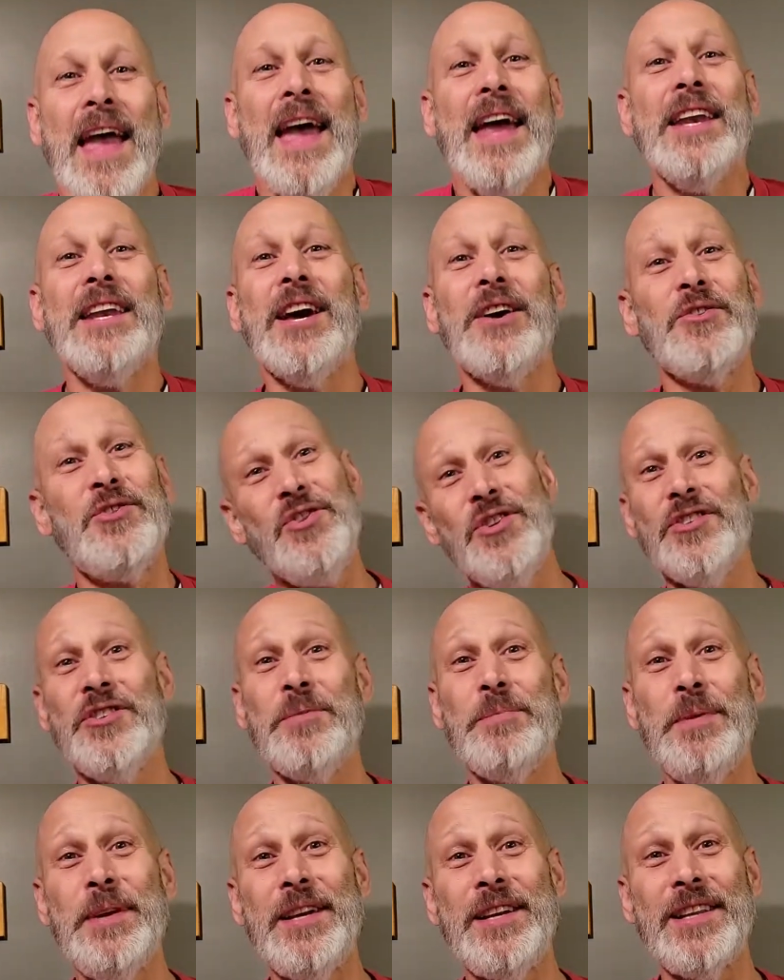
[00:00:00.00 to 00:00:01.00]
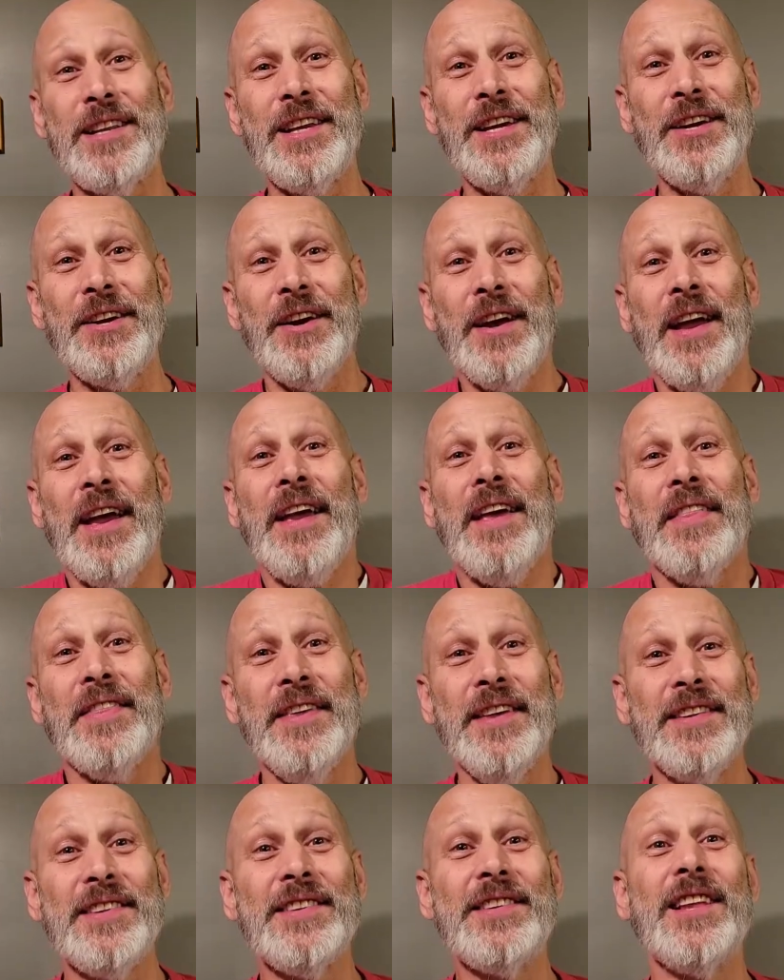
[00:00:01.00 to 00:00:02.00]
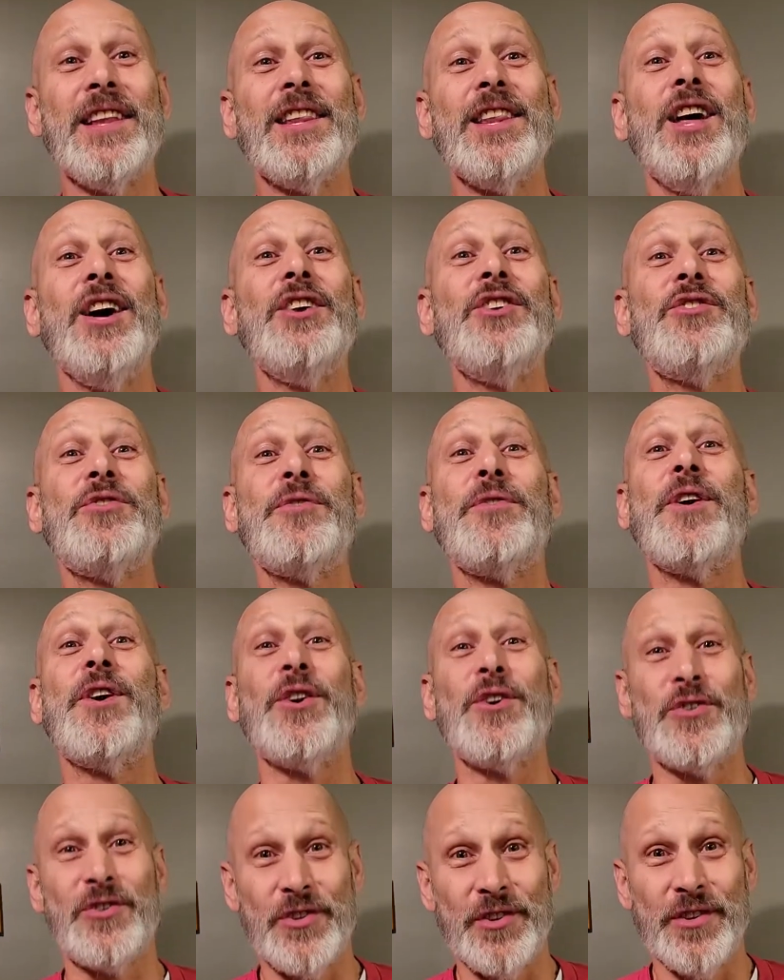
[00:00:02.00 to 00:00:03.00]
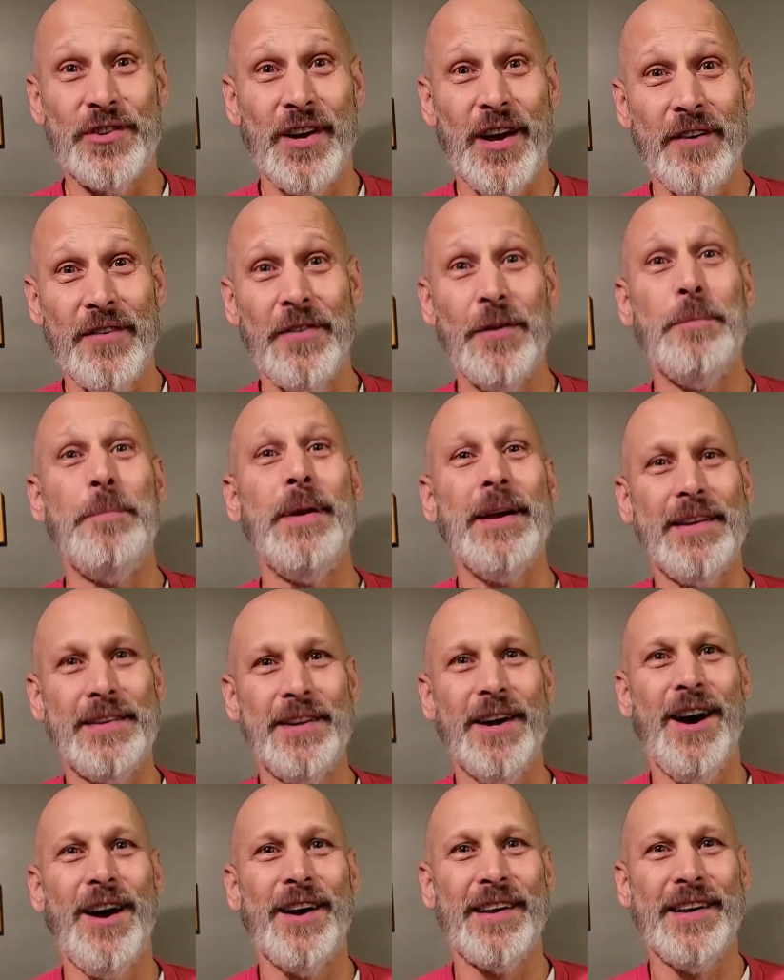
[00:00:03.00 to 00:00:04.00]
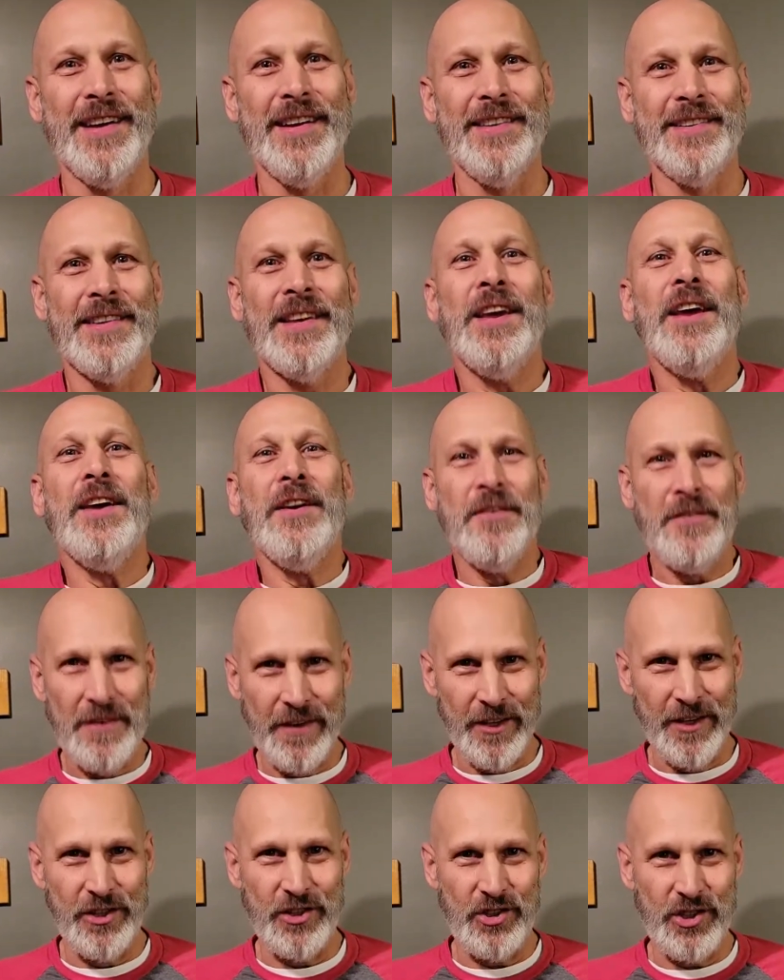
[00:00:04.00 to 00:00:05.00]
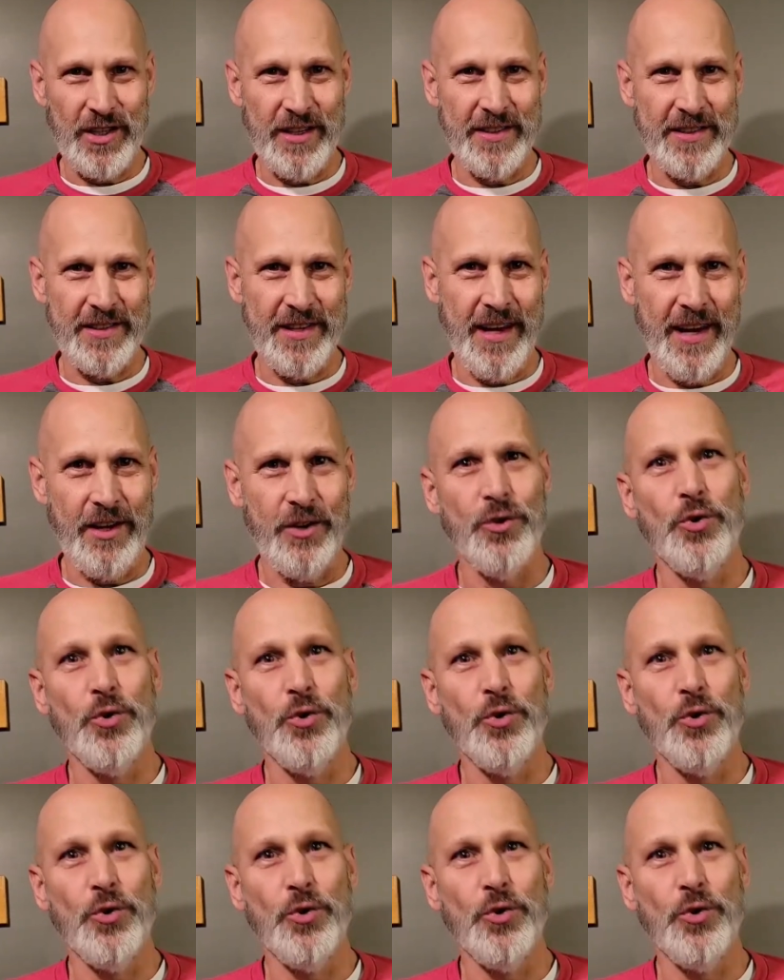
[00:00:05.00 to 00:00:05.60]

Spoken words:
Now just to be clear, this is the lunch version of the Big Dog Eats Philly cheesesteak.